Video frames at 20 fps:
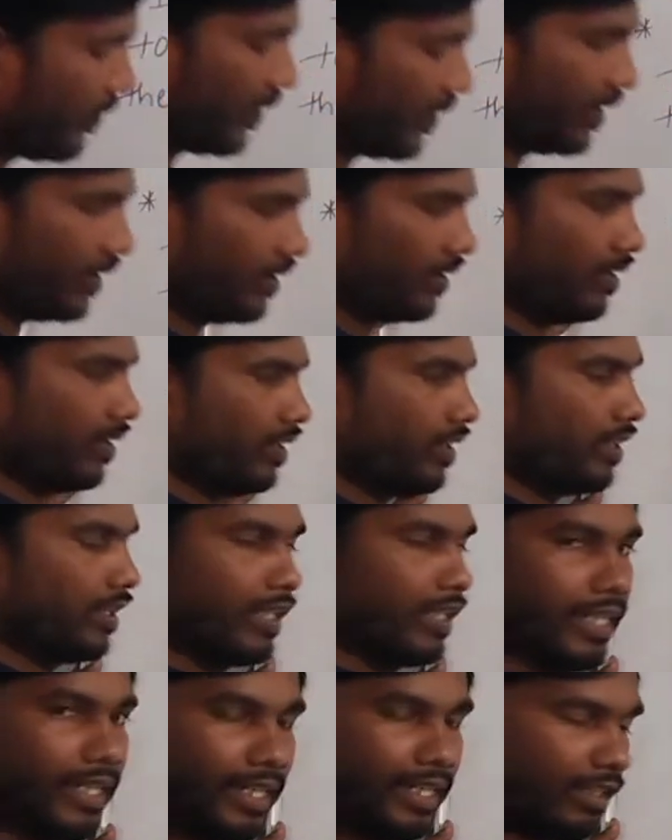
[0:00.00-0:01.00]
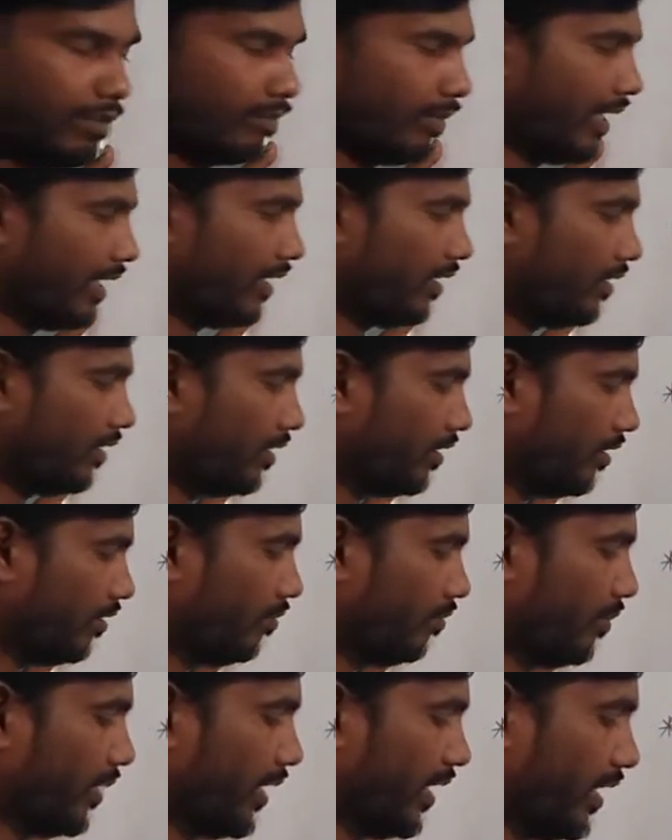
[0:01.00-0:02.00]
AD by BD
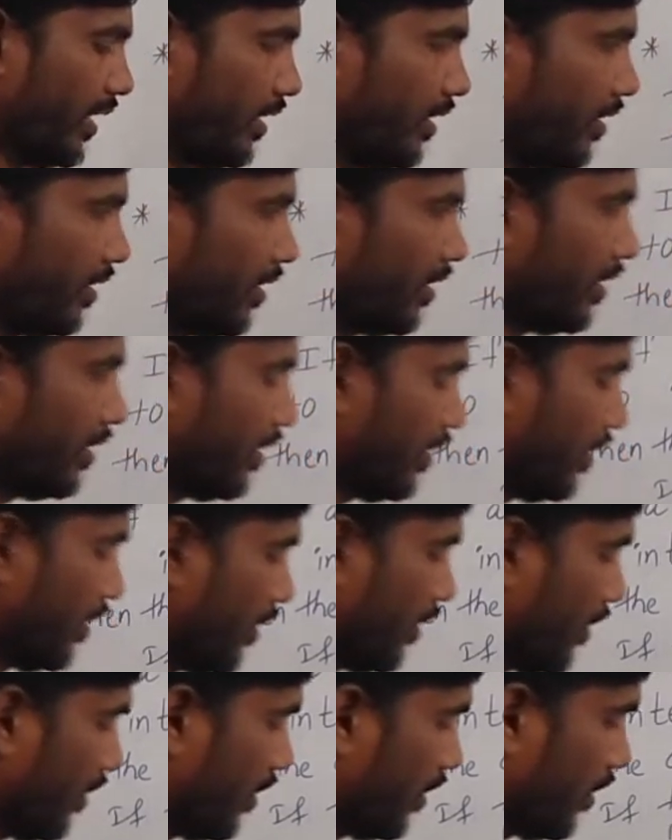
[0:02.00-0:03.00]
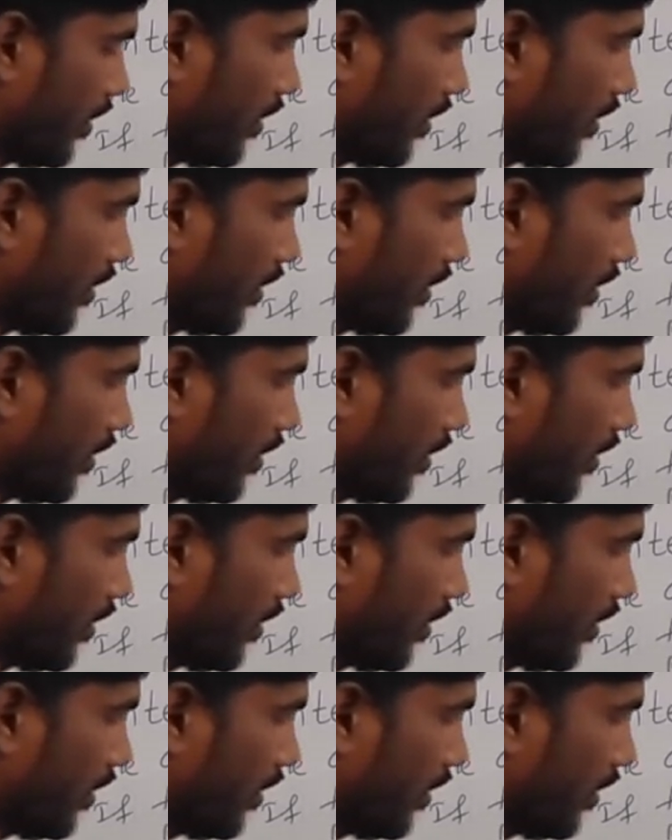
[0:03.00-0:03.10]
is equals